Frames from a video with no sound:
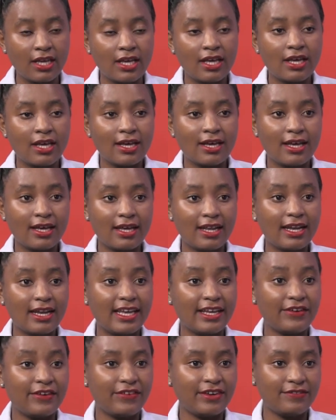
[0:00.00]
Mm-hmm. Like
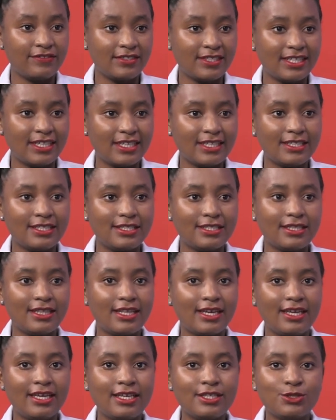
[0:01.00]
Rev said, the
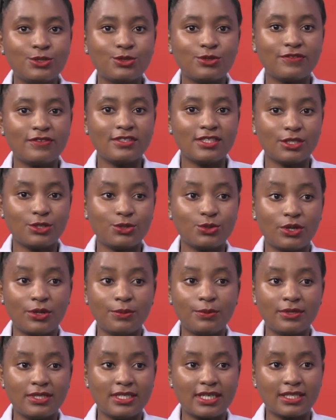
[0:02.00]
issue of sexual
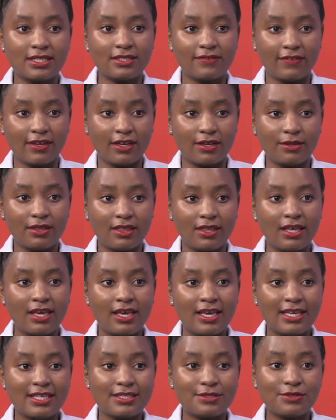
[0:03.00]
reproductive health is
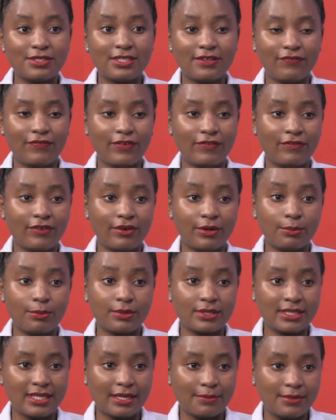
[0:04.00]
not a favorable
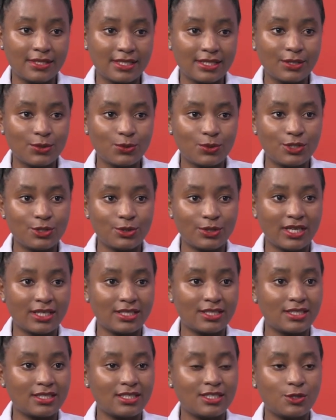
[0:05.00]
subject which you can
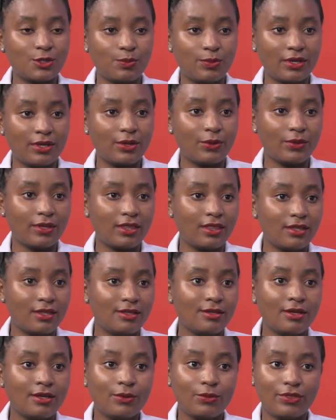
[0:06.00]
just speak with
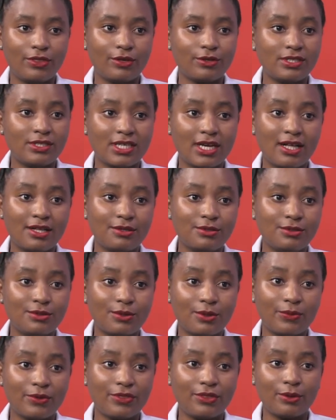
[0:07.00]
your child or
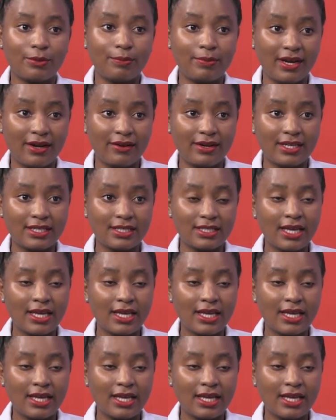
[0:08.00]
with your parent.